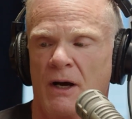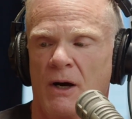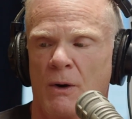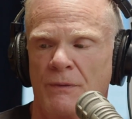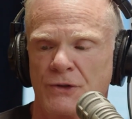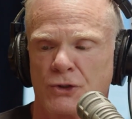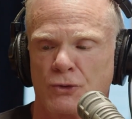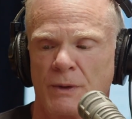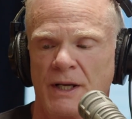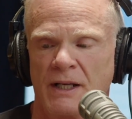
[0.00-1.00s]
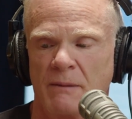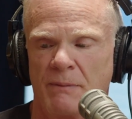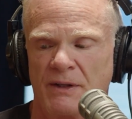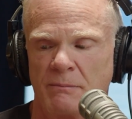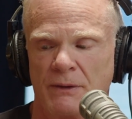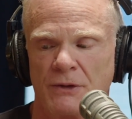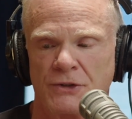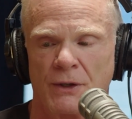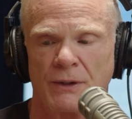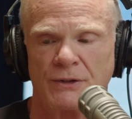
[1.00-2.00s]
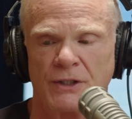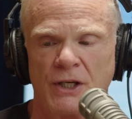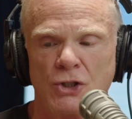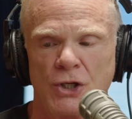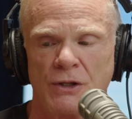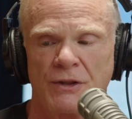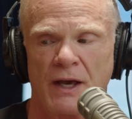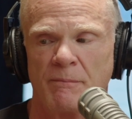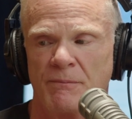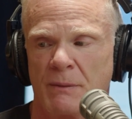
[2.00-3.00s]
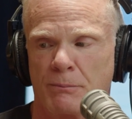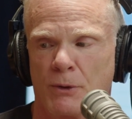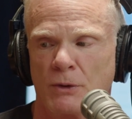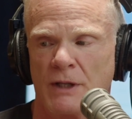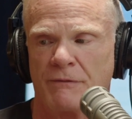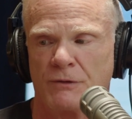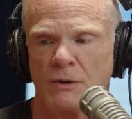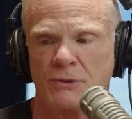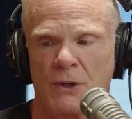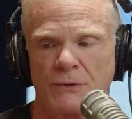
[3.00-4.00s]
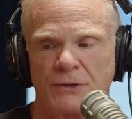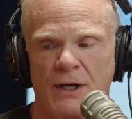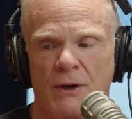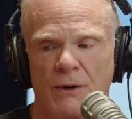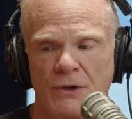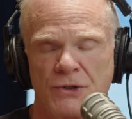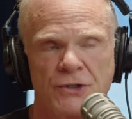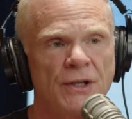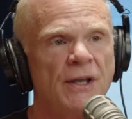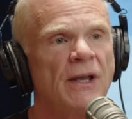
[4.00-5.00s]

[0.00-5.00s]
or this training by the military teaching them that pro-life groups are terrorists,